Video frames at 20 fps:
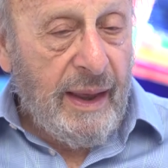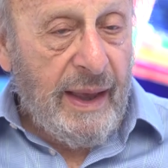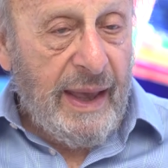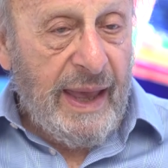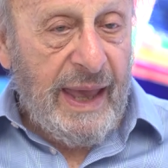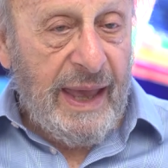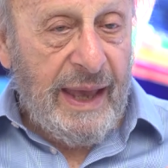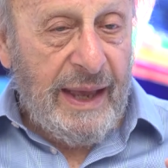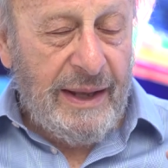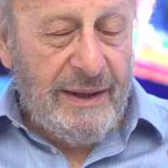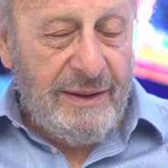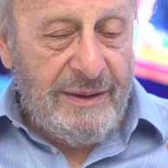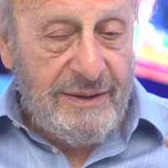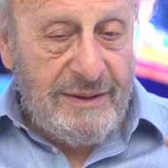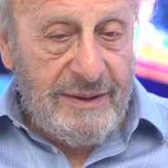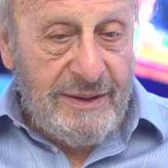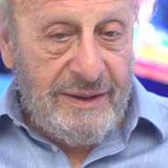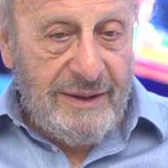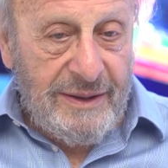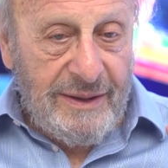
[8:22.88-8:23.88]

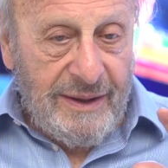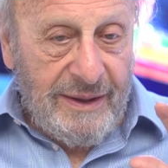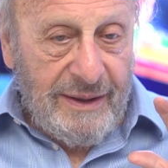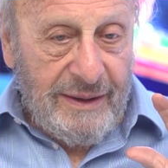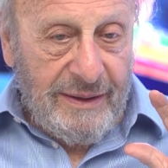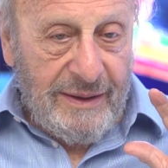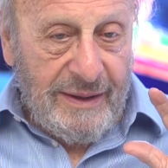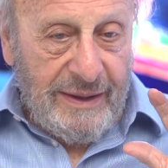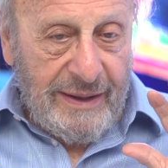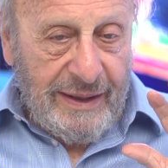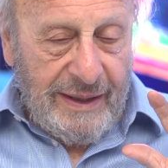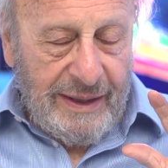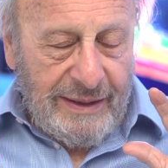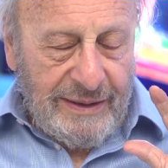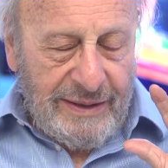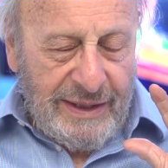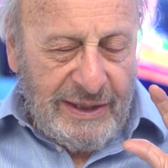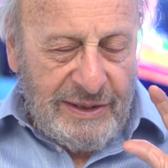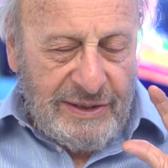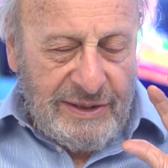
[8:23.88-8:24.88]
And
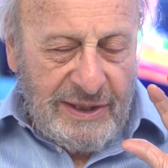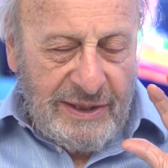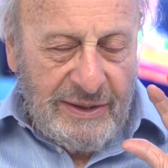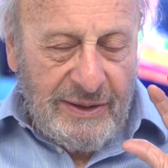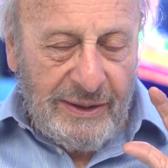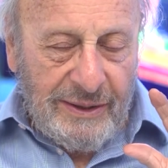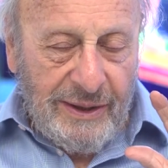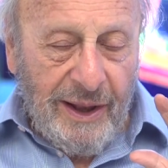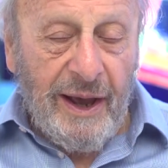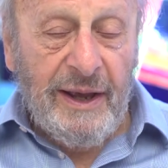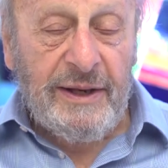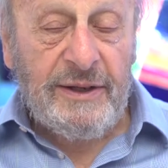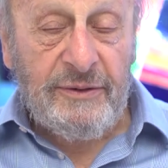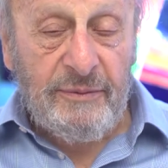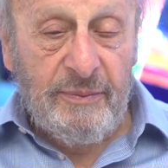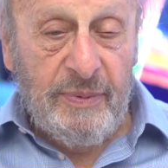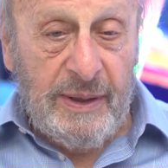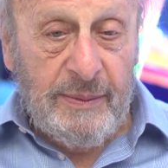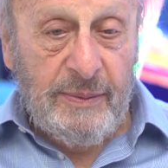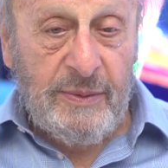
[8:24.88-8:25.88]
it's in the light
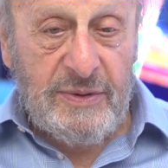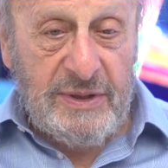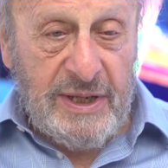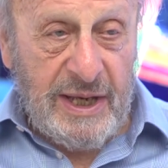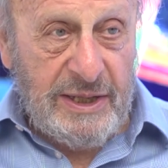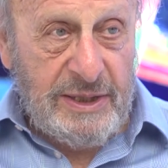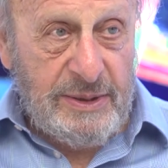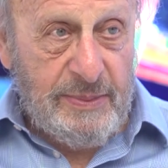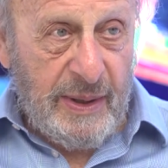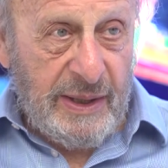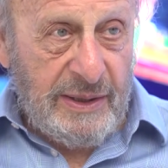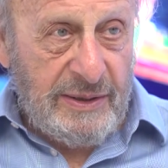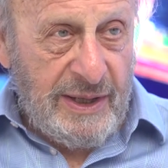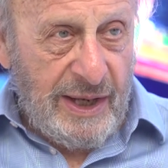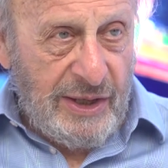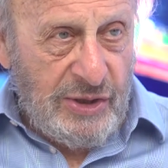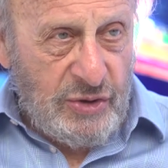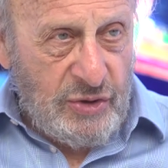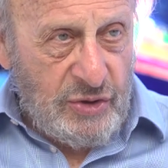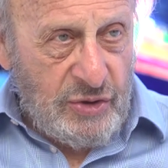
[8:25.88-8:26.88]
of people's
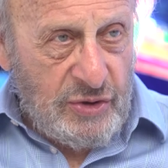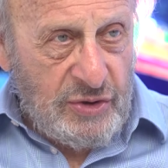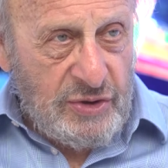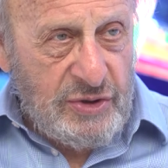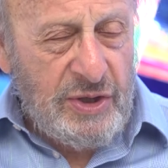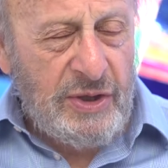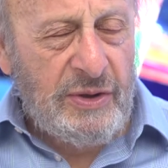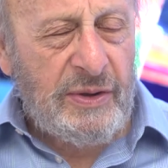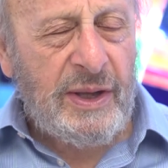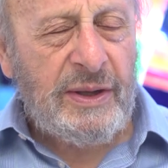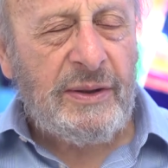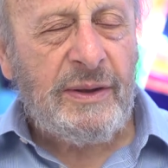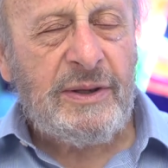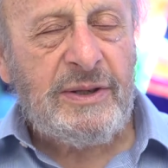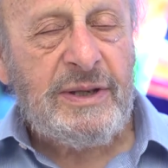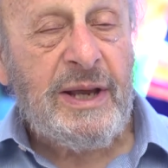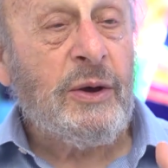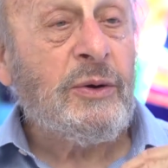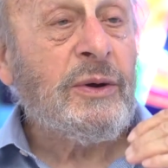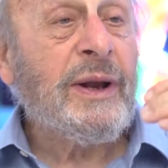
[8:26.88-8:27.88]
expectations and then the
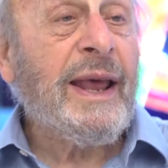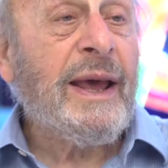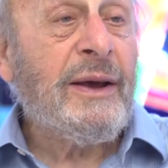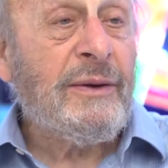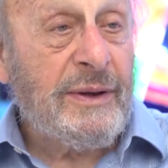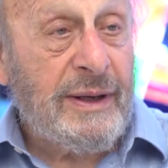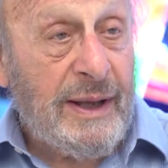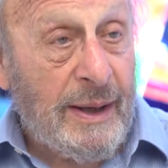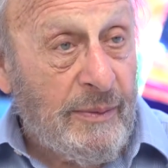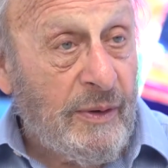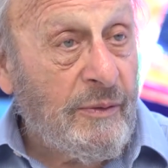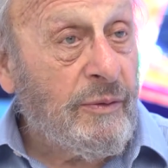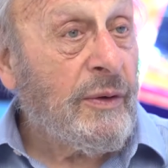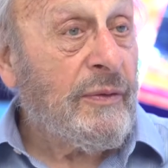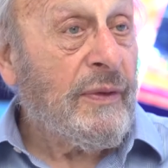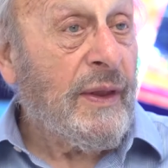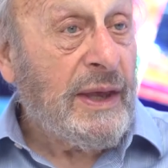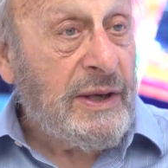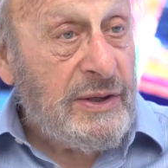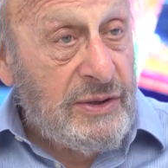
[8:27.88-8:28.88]
total outcome of
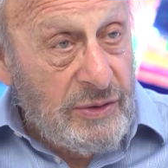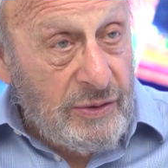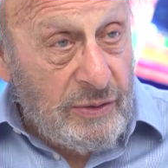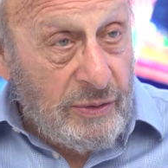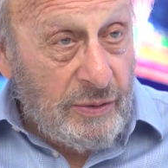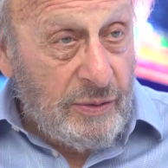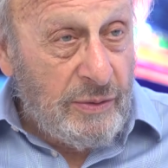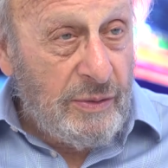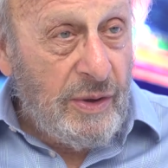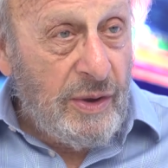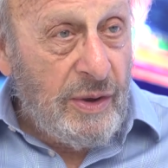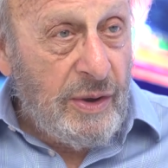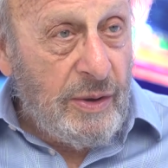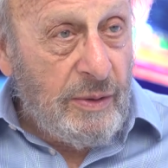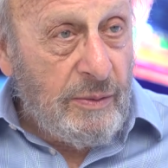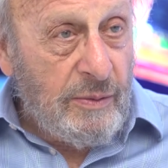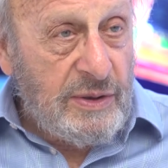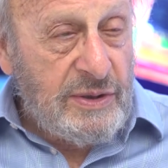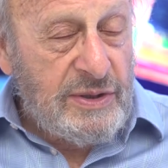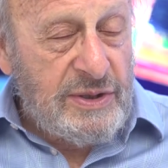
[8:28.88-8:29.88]
what they do,
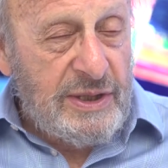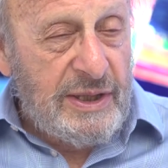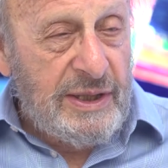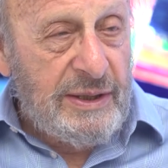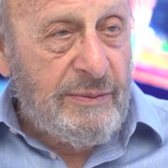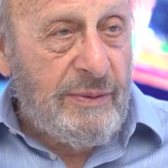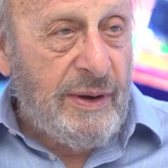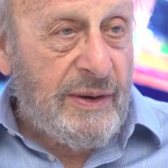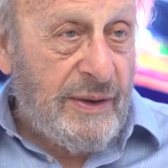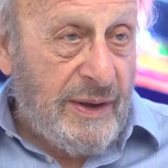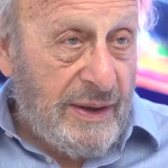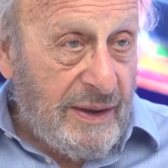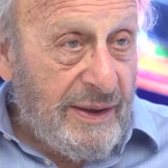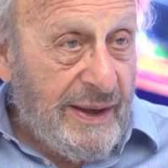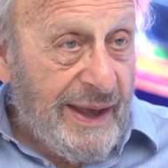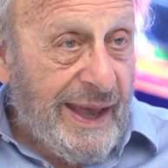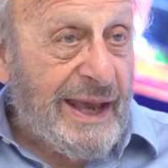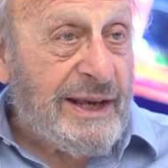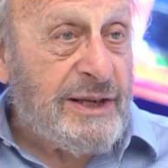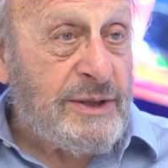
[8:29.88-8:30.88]
we see whether
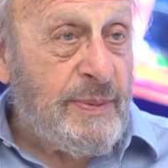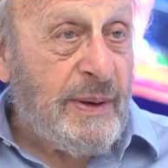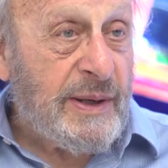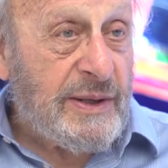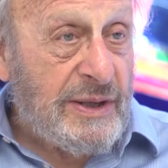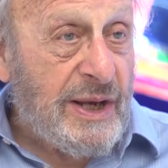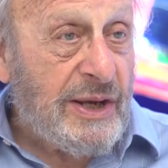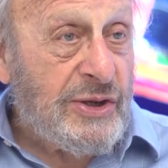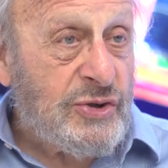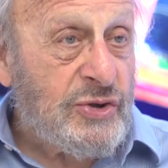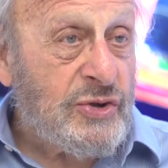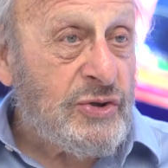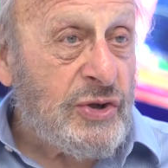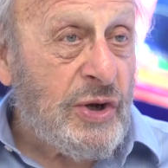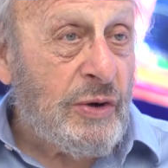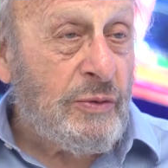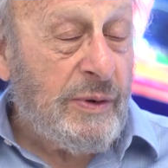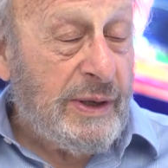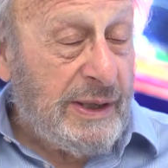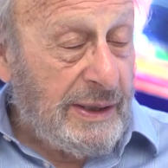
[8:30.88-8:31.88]
expectations
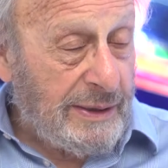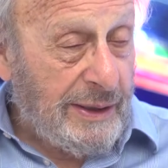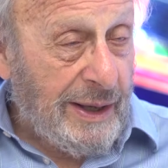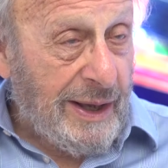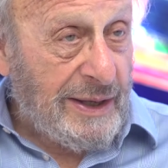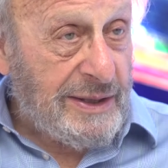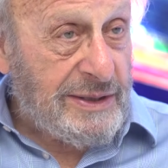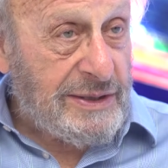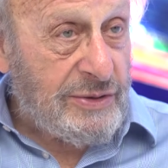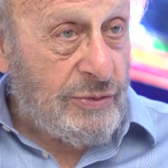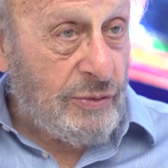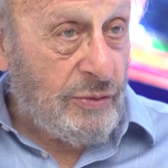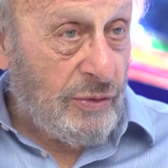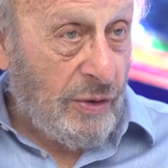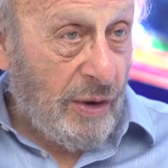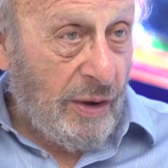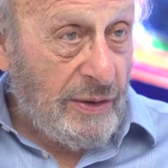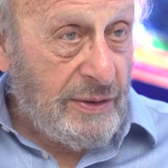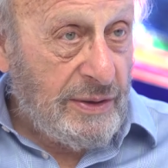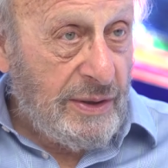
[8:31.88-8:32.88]
are realised or
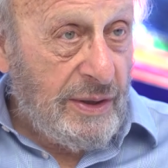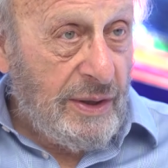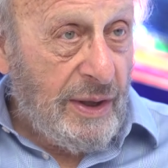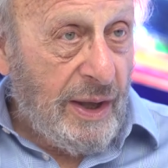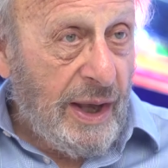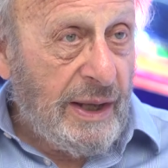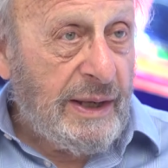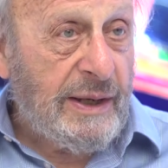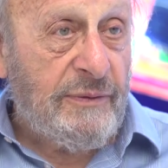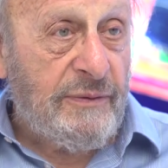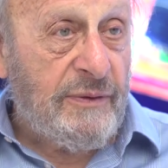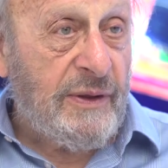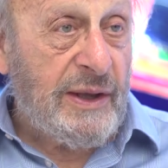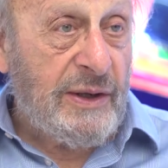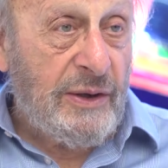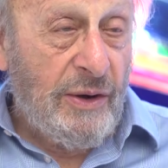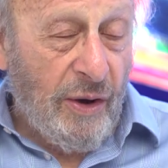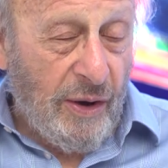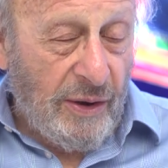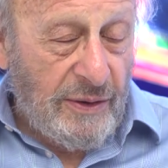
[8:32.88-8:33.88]
not. And if they're
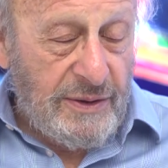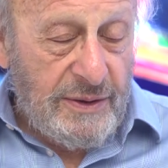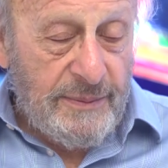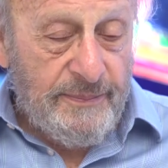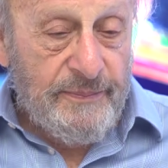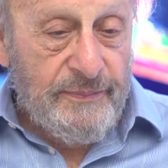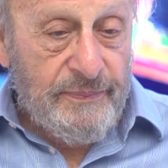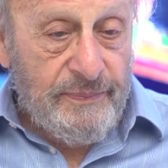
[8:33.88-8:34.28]
not,